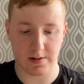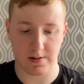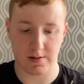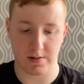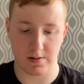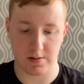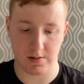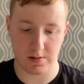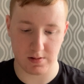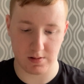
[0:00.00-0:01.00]

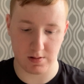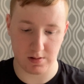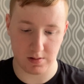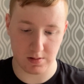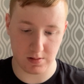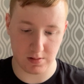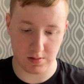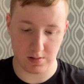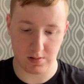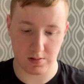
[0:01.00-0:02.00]

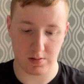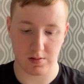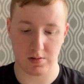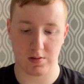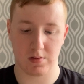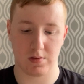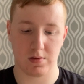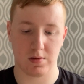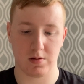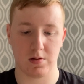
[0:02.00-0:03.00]

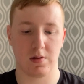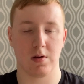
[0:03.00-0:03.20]
No one is speaking in this clip.